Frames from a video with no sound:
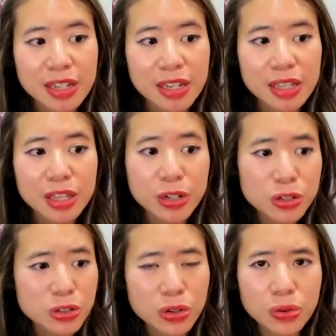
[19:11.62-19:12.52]
there's
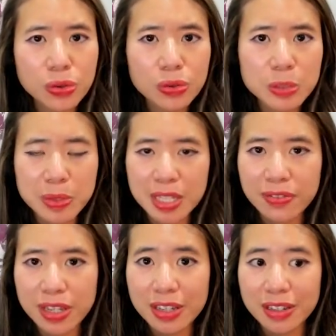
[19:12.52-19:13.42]
no
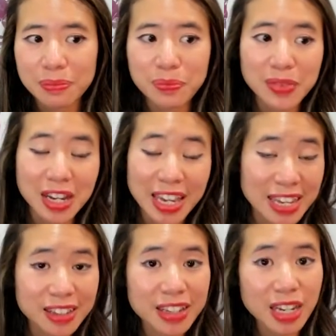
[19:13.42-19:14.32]
specific
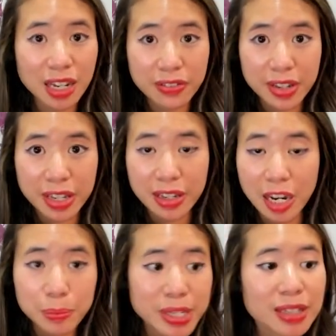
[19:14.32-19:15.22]
handling of a
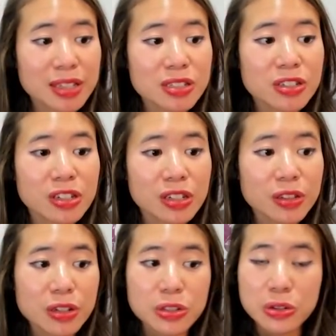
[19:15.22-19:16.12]
update listener.
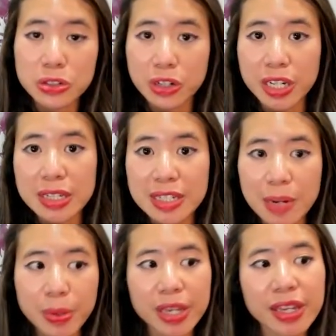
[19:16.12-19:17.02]
There's no starting and
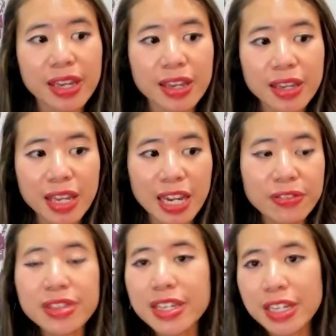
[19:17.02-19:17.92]
stopping.
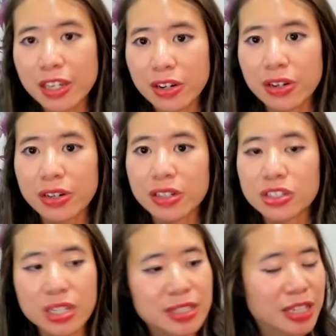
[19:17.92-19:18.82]
Everything here,
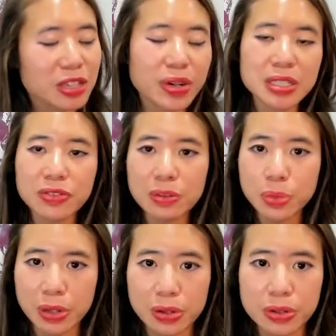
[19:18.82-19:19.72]
just like the rest of
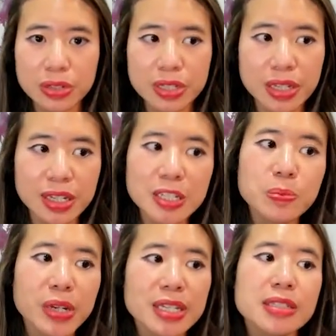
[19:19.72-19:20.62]
Compose, is
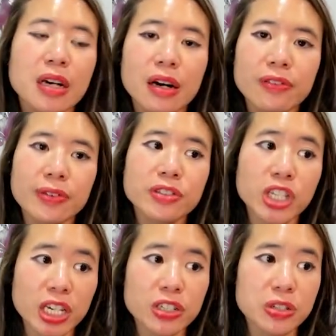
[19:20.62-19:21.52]
based off of
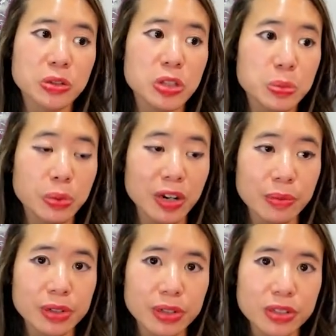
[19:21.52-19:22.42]
changes to these
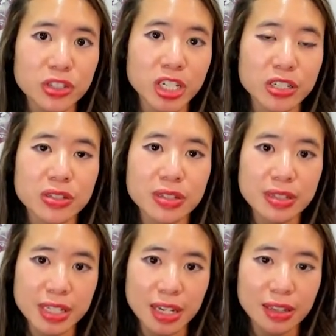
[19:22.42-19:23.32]
parameters, changes to
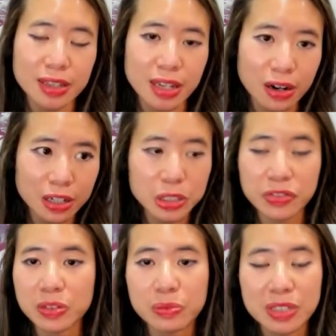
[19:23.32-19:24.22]
state that are
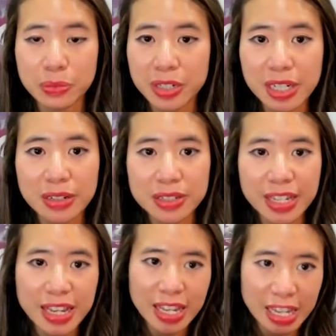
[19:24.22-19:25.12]
driven somewhere else
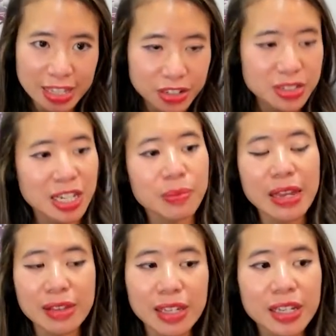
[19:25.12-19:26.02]
and that just come down
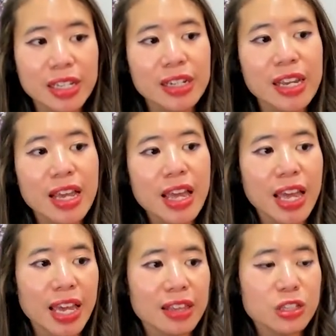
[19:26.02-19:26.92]
the line.
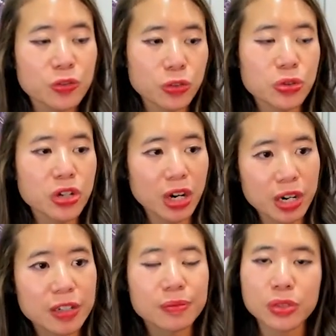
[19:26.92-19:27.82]
And this food
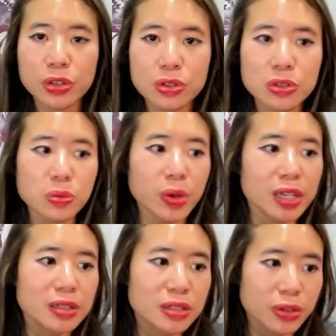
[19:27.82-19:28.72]
card knows
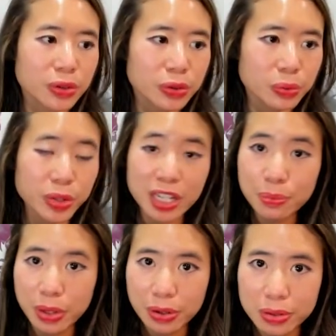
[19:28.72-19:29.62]
when to
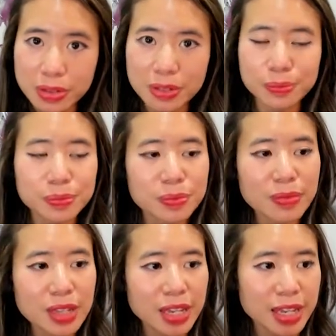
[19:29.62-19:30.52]
recompose
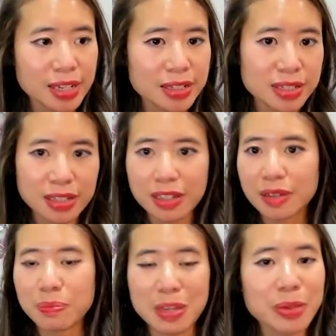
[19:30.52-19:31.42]
and
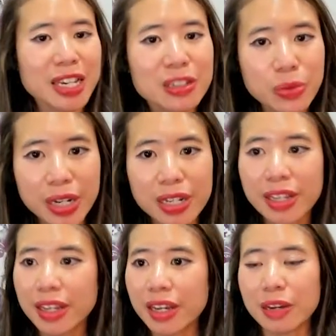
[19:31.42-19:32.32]
be black and white,
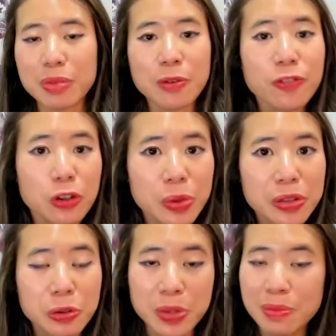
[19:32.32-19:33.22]
be full
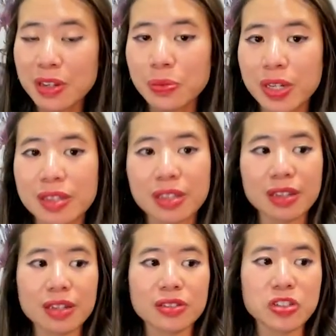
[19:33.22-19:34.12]
width or be min width,
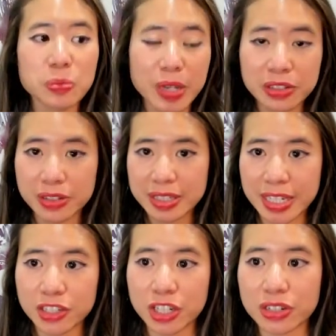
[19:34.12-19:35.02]
just based on these
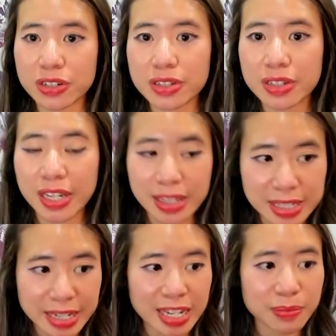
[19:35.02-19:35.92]
state changes. And
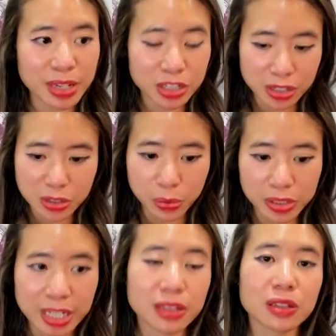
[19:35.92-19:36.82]
these animations will
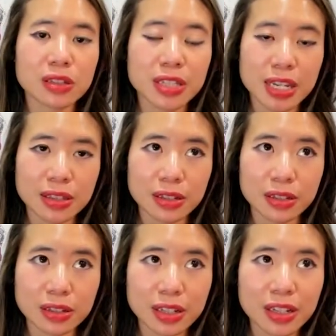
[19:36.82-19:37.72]
take
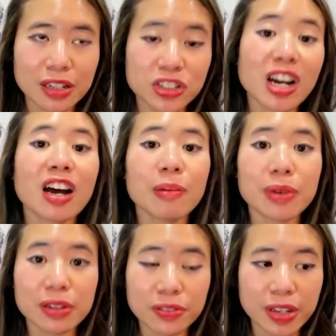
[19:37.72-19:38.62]
the job
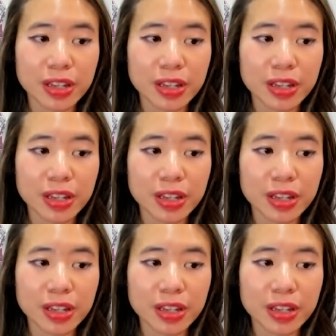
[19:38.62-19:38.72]
of